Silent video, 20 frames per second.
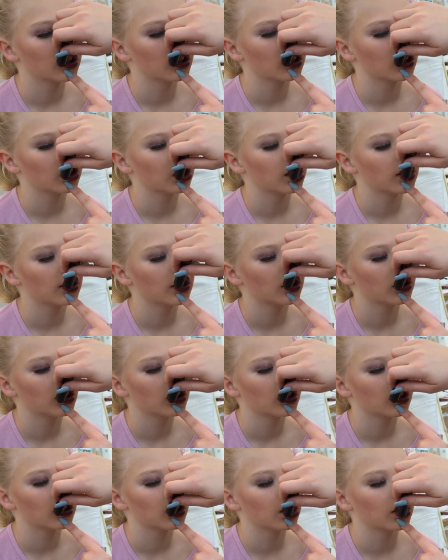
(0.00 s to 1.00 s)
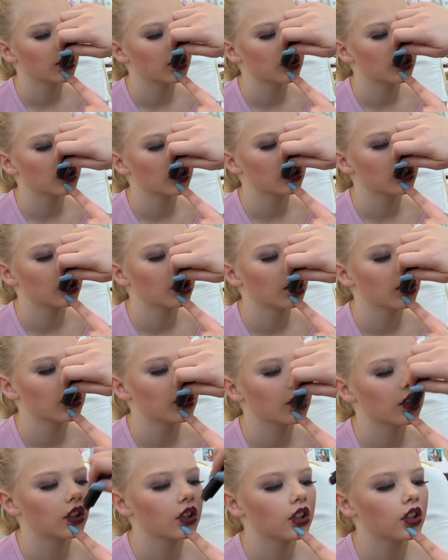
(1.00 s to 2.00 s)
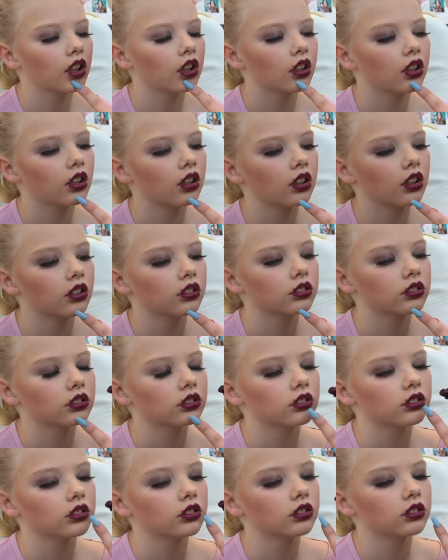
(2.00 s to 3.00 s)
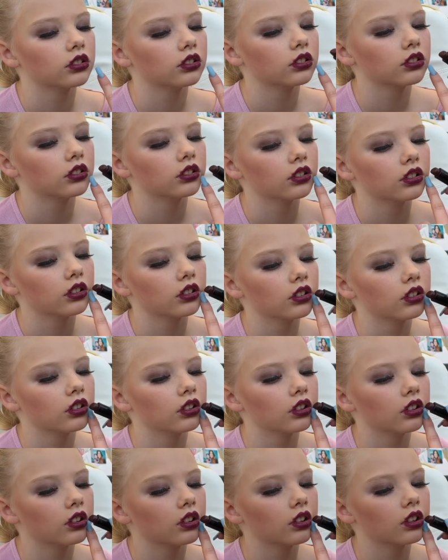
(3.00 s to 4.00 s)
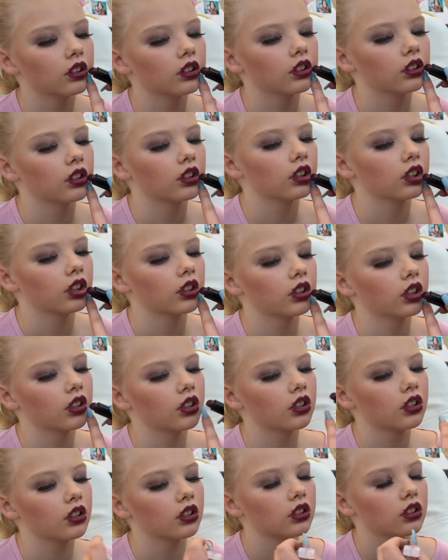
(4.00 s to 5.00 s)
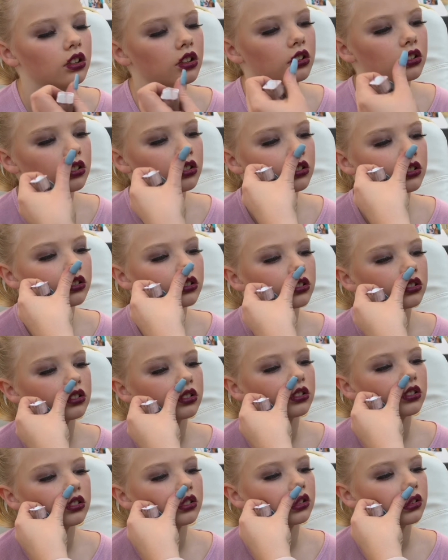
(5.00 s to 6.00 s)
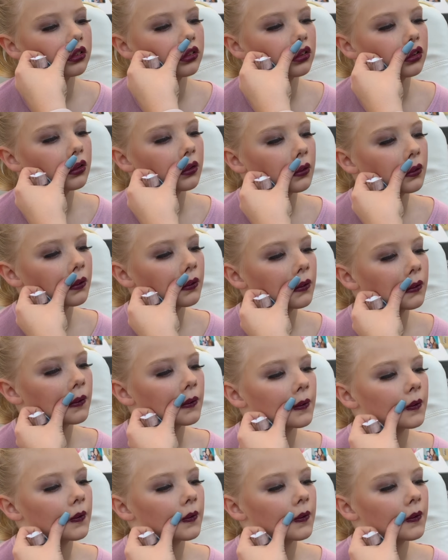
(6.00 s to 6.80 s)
to her face. So a little foundation underneath the line, except I just smudged it.